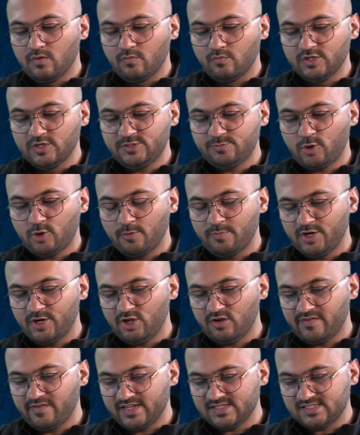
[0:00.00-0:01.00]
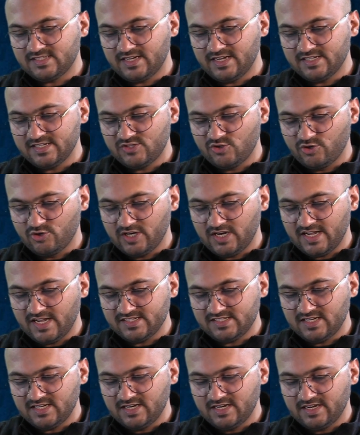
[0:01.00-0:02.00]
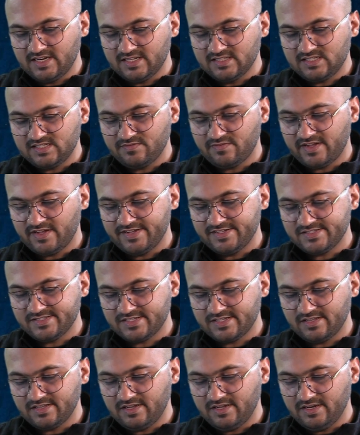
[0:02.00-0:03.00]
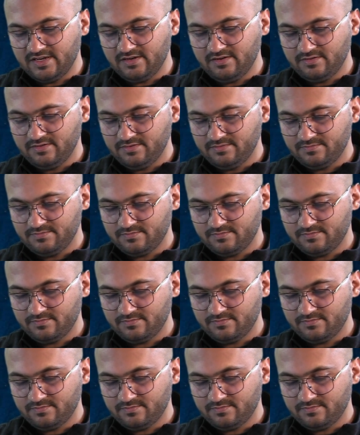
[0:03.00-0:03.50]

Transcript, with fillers: Which property of X-ray is utilized in intensifying screen?